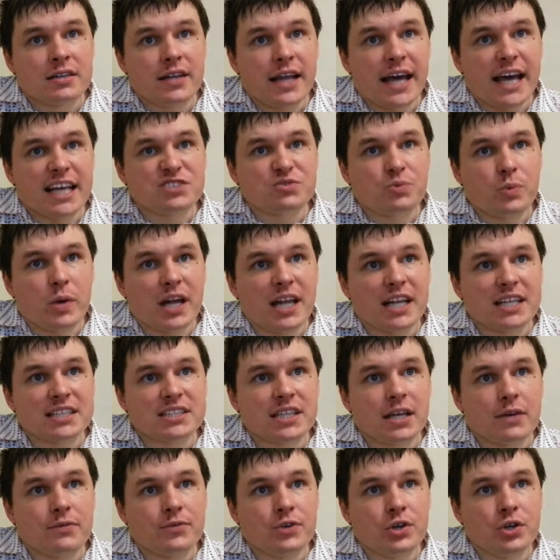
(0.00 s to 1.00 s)
as well as
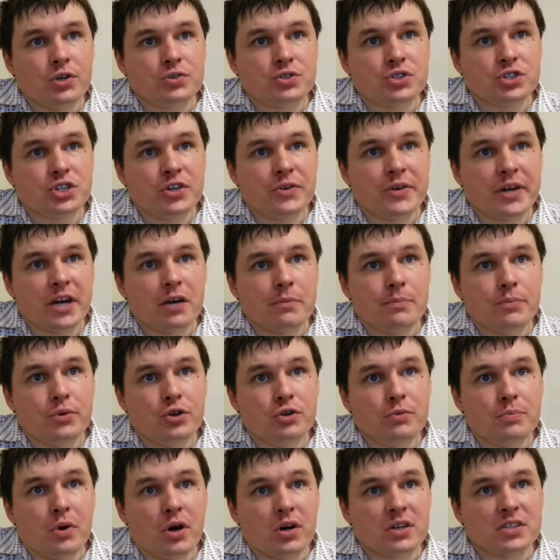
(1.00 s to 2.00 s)
a few stereo
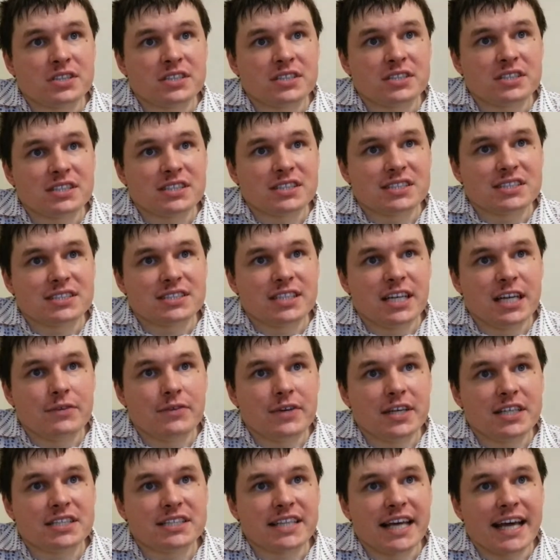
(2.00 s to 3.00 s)
boombox
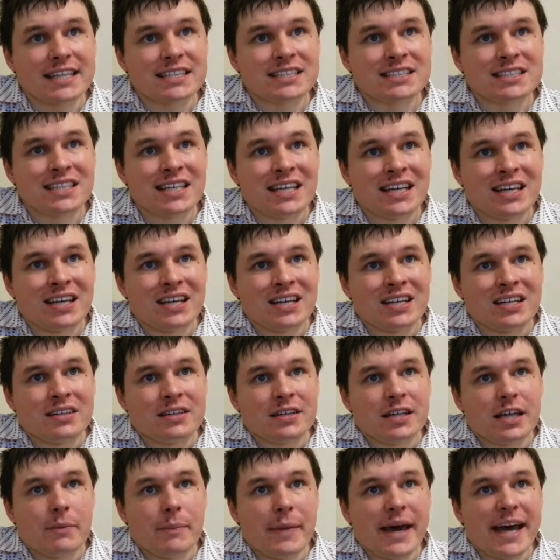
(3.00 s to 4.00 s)
TV sets.
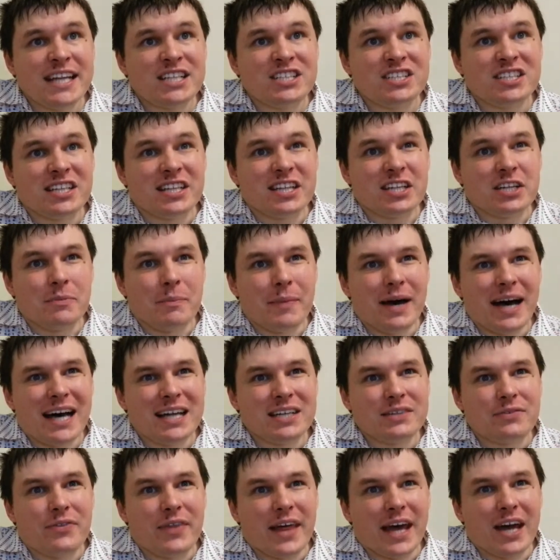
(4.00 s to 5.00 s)
Imagine the
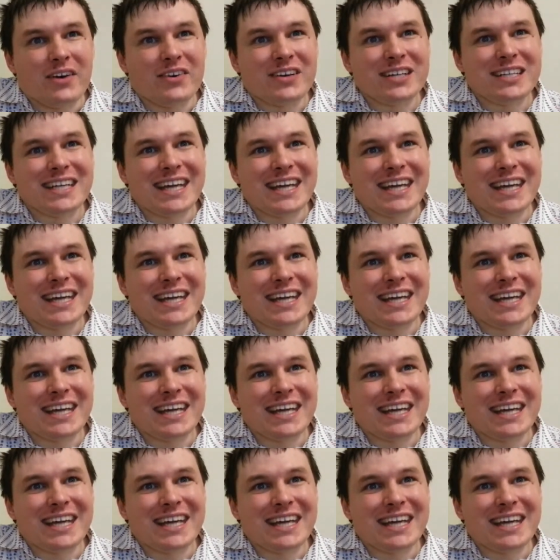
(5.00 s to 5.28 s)
demand if they were in